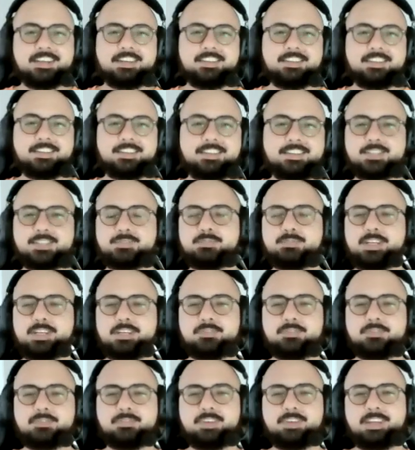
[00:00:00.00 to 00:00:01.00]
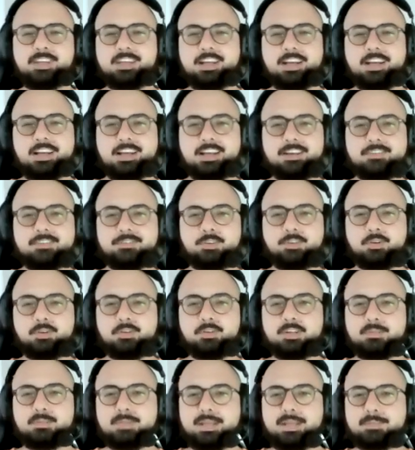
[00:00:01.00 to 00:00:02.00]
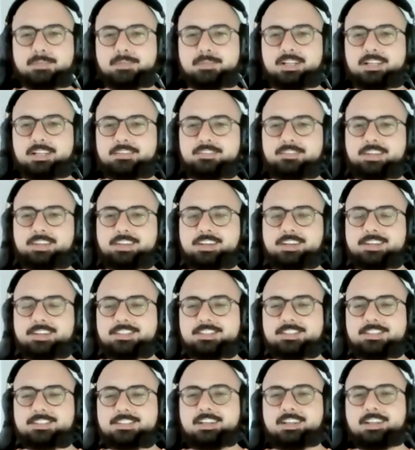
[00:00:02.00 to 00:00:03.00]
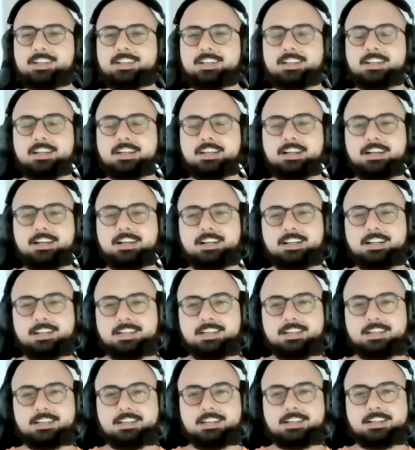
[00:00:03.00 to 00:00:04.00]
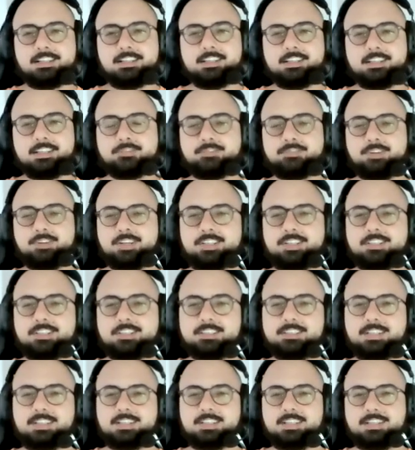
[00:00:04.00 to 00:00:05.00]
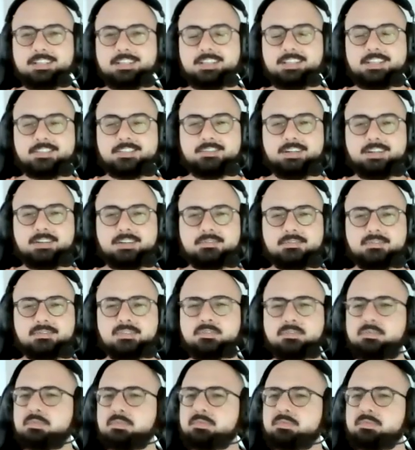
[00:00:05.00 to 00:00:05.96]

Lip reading: This week we have Auryn Macmillan with us. CLRFUND next round.